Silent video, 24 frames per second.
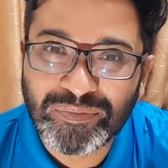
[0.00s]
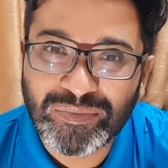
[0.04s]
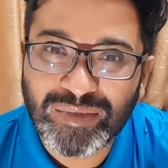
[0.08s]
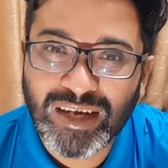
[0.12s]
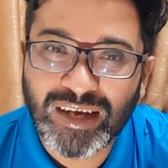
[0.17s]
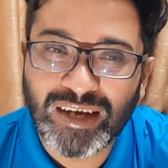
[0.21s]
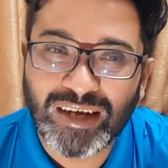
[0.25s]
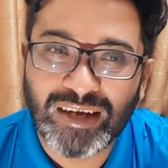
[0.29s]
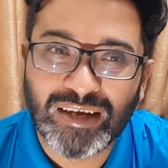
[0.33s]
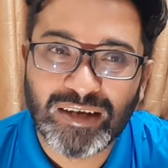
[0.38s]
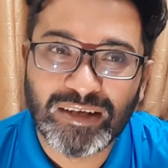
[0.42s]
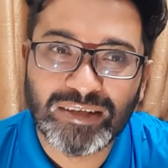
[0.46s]

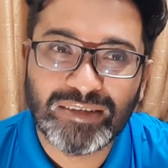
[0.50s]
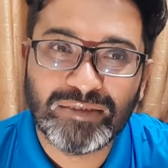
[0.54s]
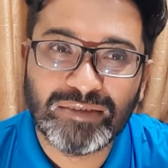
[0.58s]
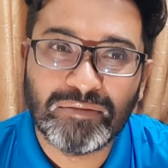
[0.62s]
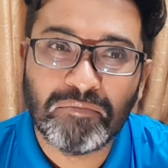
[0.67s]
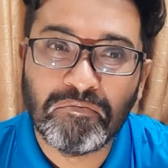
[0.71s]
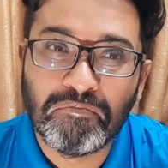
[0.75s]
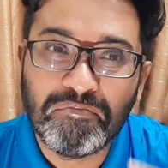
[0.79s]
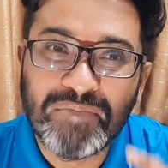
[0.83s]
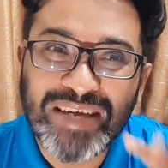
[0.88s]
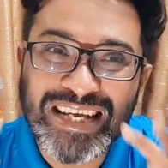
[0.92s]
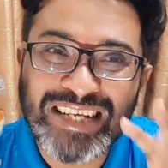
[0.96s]
uh,
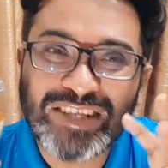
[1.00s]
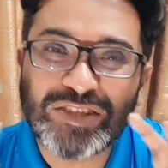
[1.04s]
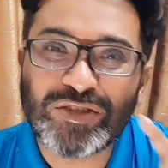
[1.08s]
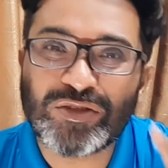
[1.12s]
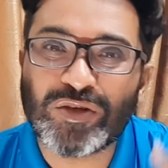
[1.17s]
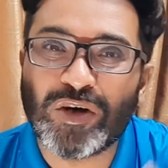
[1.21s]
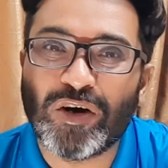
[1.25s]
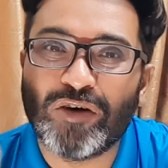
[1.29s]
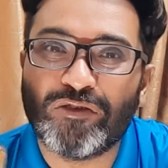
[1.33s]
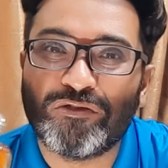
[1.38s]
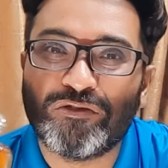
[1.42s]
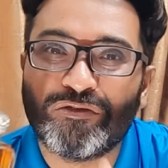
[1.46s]

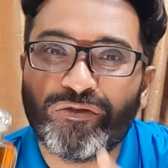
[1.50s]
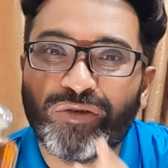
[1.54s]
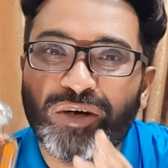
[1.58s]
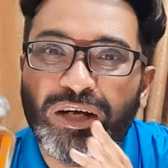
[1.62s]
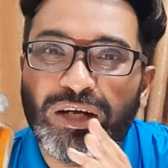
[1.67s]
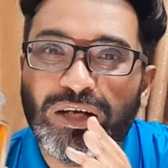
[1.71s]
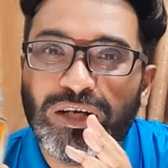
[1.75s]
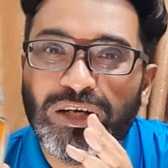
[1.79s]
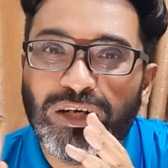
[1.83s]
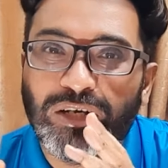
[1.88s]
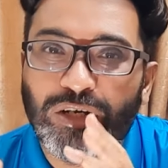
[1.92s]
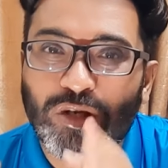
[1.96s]
mix of
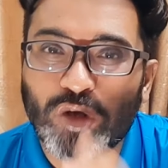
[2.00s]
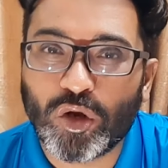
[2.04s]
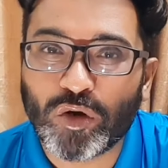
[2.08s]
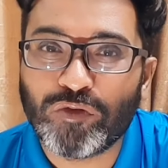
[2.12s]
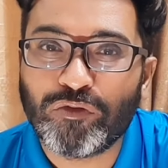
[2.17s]
a lot